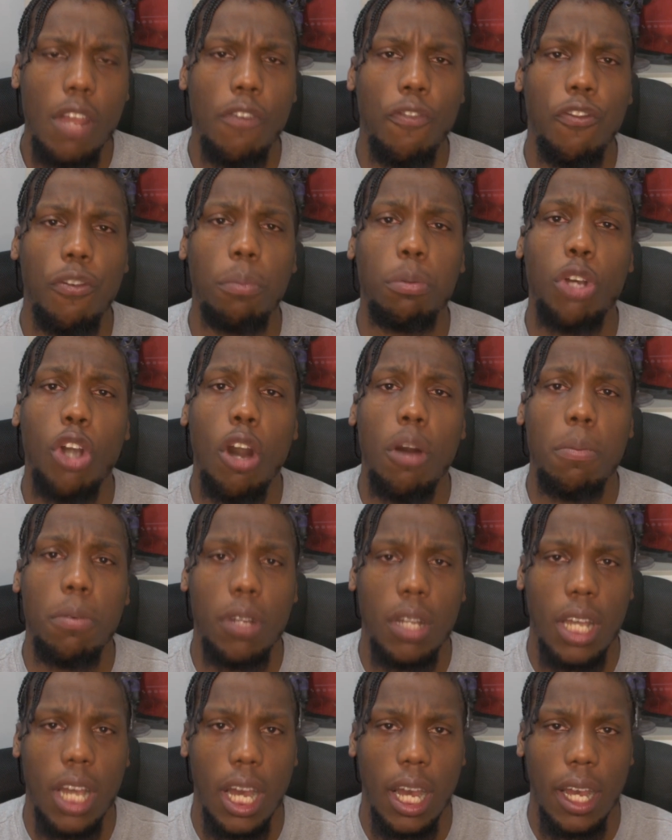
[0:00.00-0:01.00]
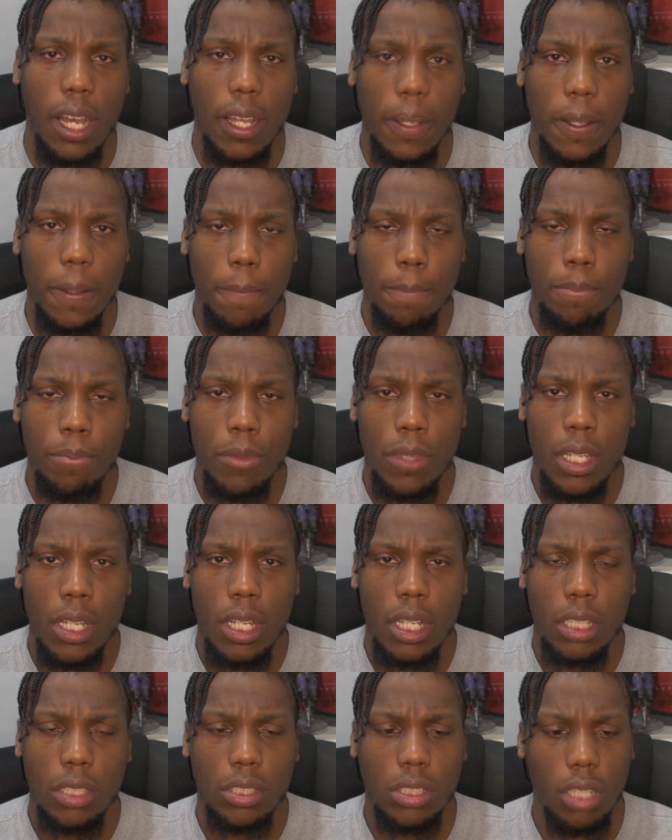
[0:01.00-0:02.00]
Cobra Kai.
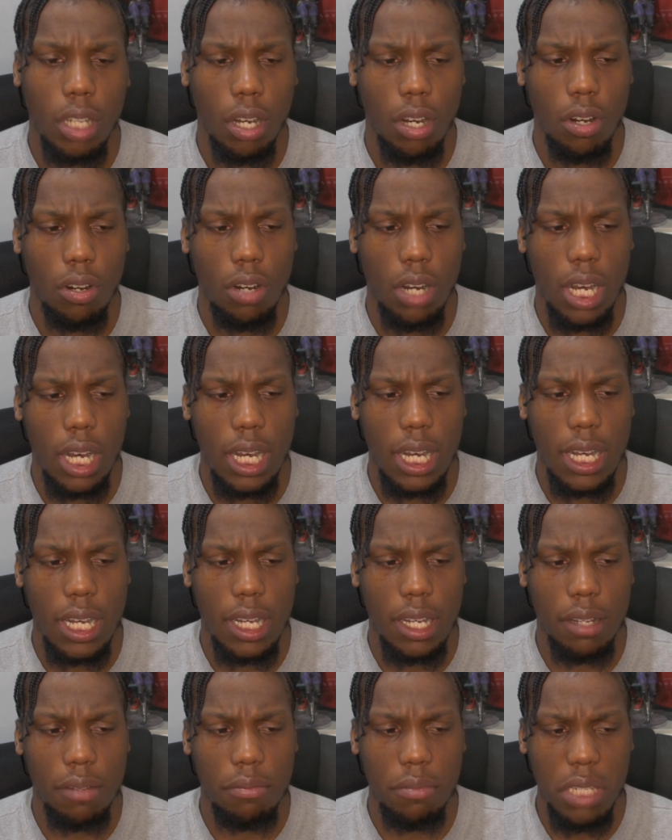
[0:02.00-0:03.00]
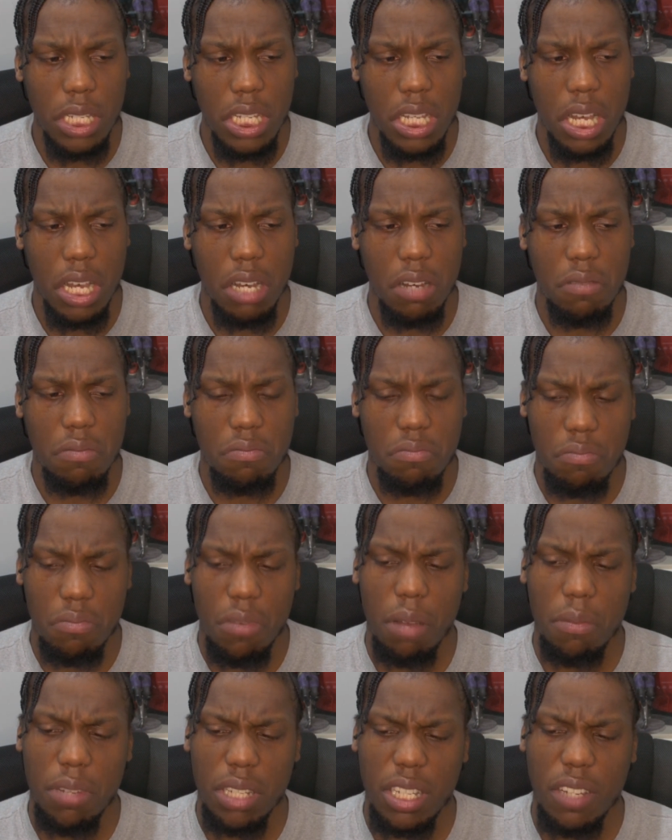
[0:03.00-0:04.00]
So I'm
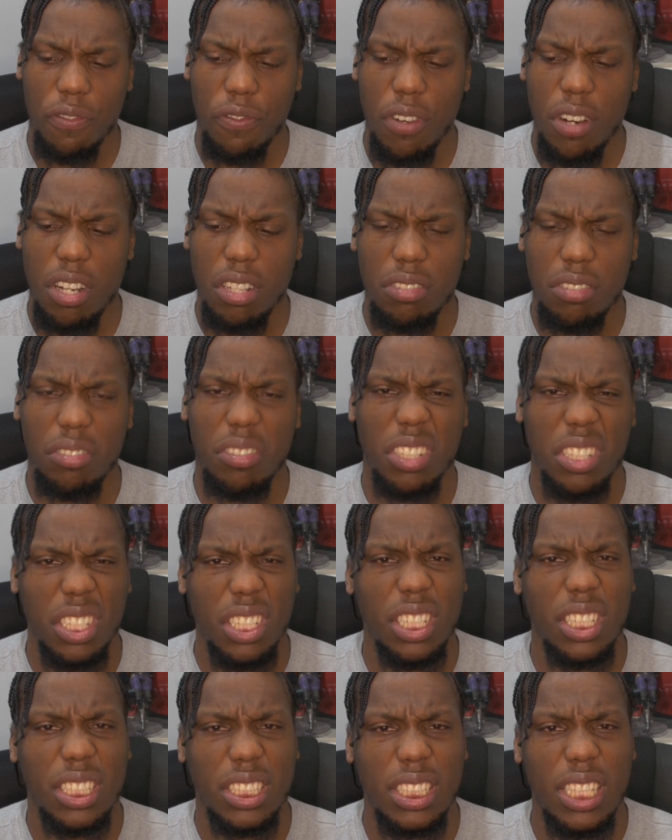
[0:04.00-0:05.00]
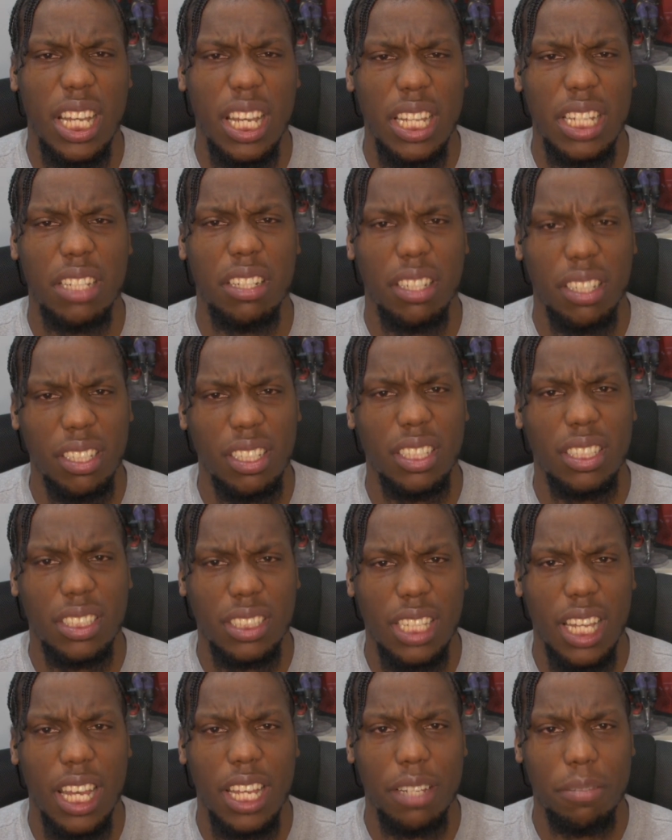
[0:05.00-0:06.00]
looking forward to it. It looked
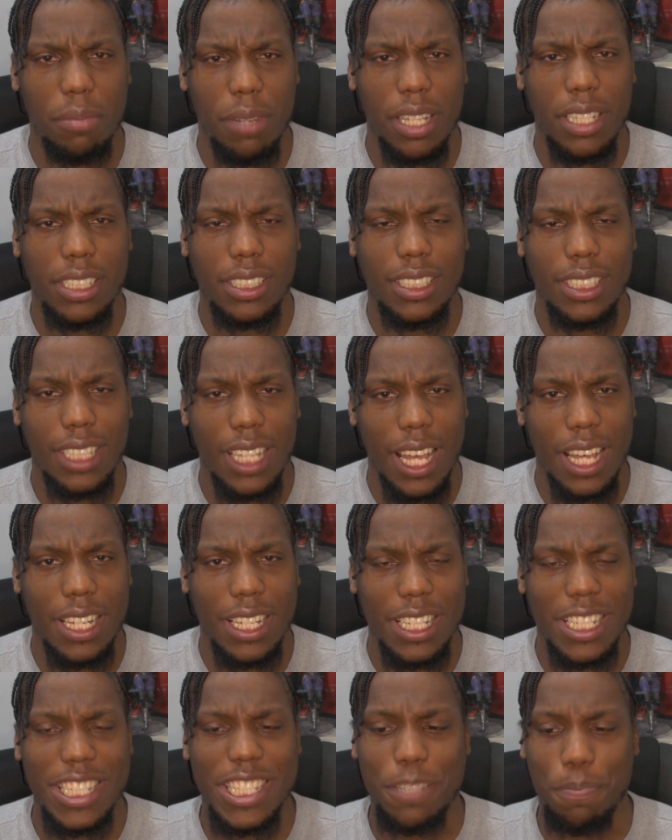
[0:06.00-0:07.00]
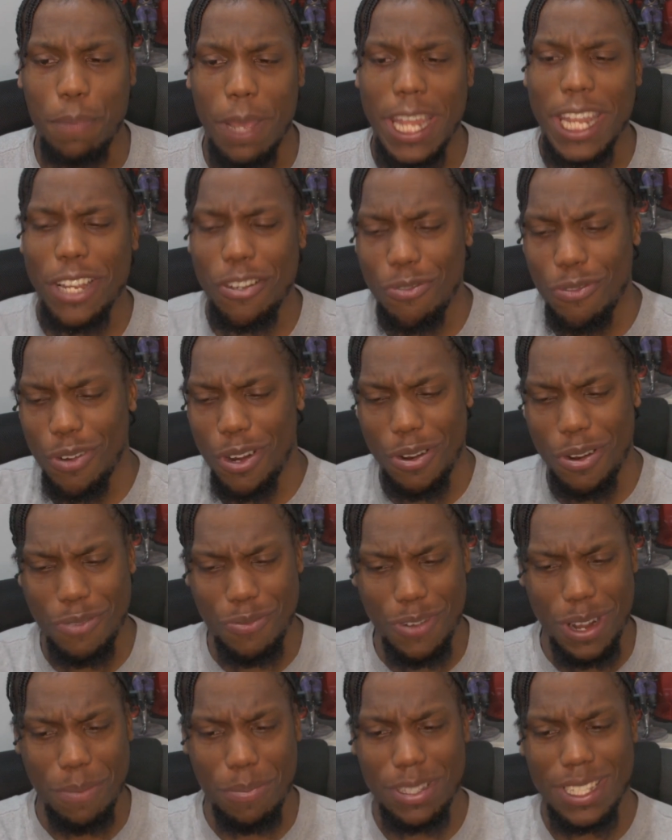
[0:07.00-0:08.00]
tight, man. It's a lot of Hispanic
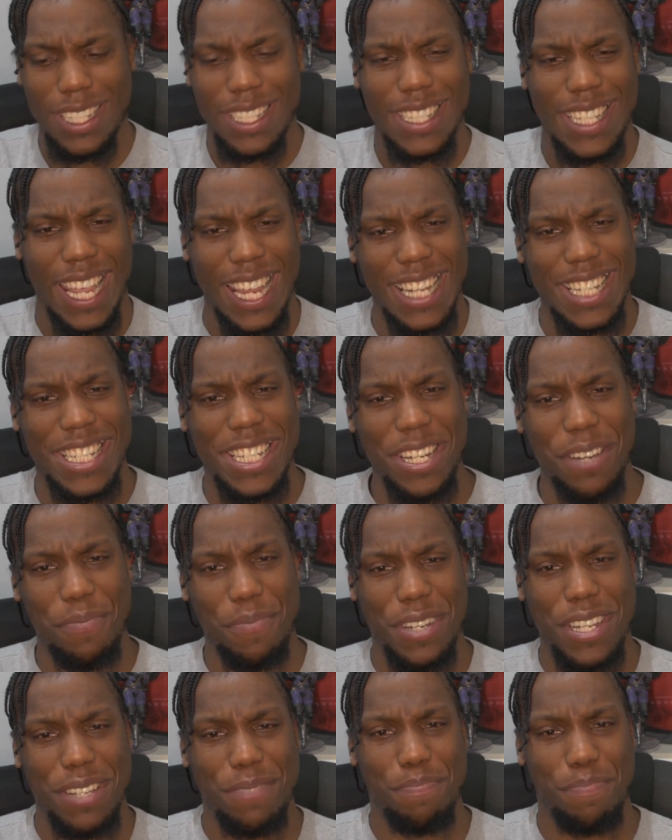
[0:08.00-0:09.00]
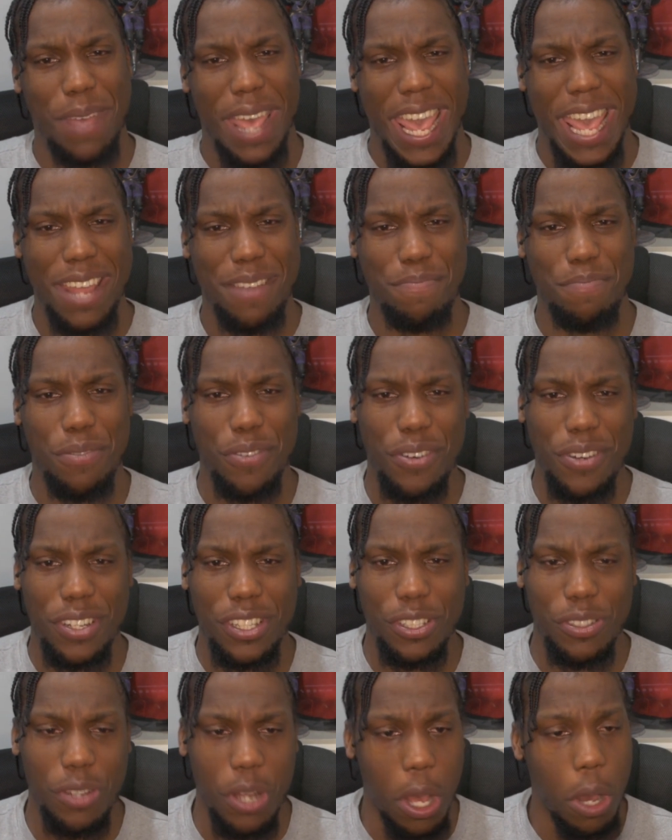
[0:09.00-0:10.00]
representation up in this bad boy,
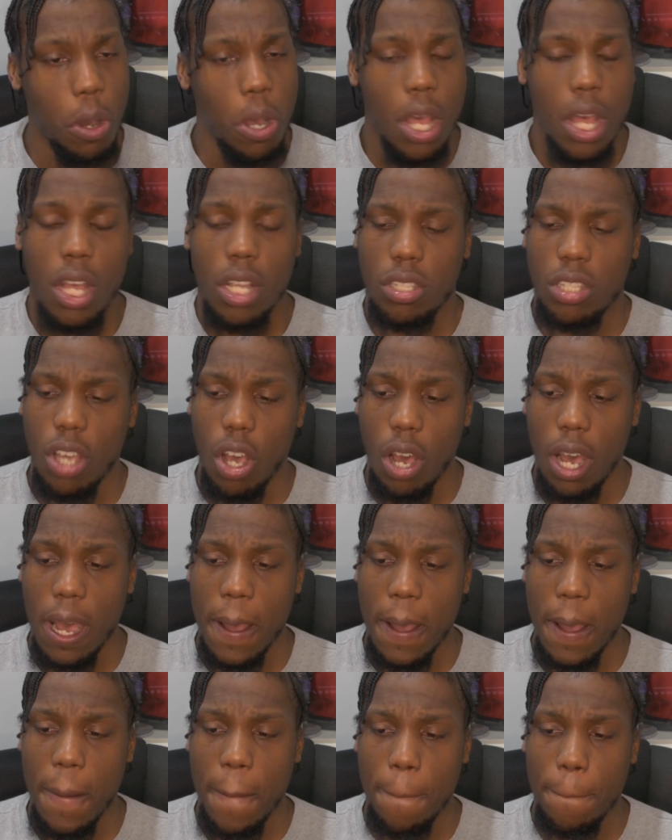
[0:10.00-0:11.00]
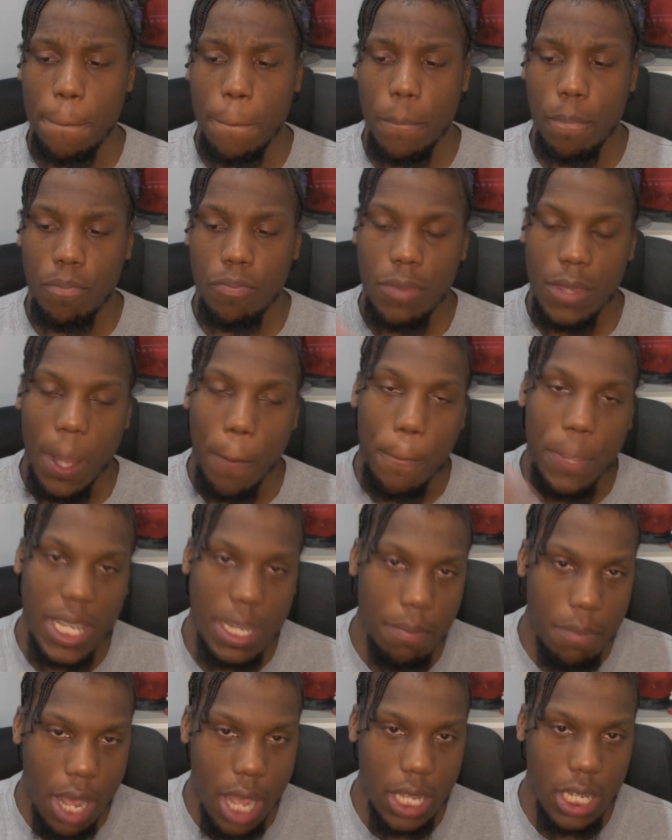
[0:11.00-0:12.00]
you know. So B
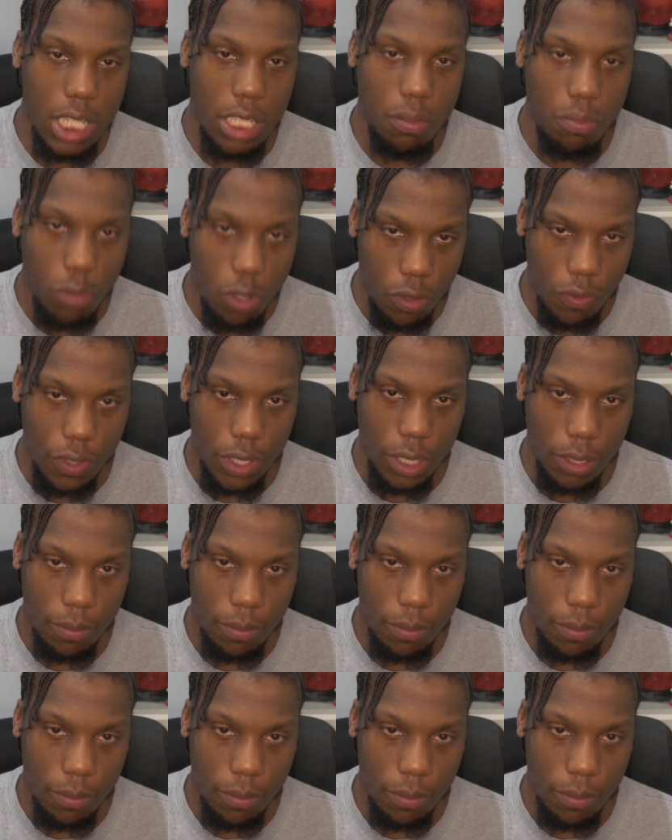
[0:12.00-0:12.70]
minus movie.